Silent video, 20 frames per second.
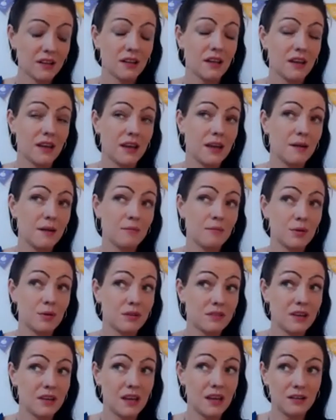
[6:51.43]

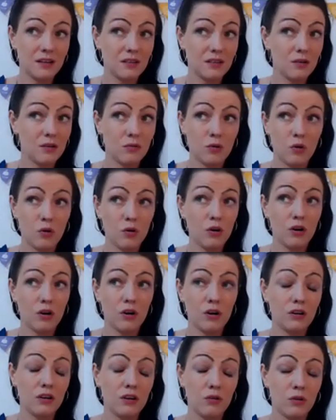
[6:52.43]
protect,
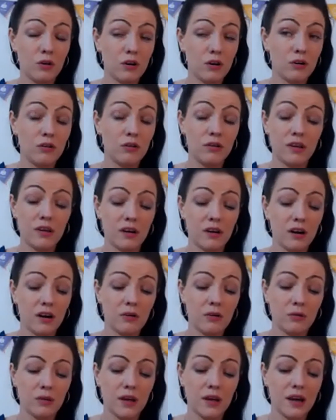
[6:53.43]
honor who you are and
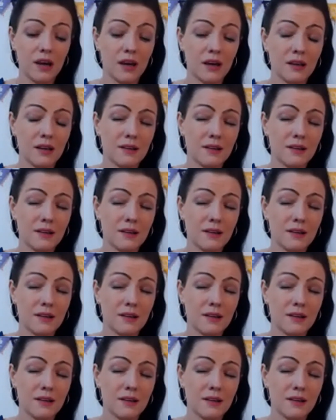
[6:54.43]
all that.